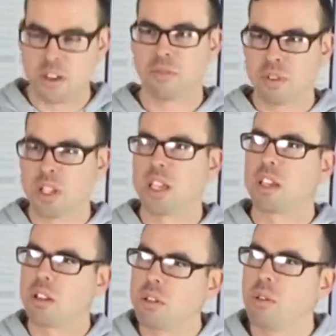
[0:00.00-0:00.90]
different,
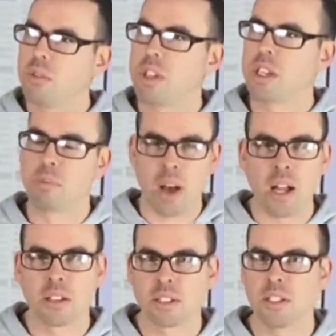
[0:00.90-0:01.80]
like, clothing
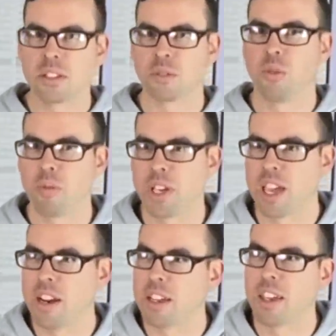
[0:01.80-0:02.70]
policies and what we
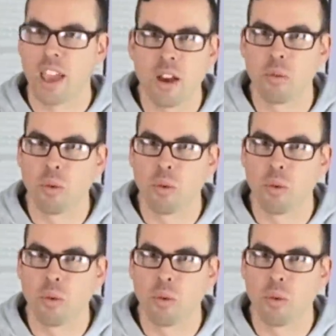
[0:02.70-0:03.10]
can and can't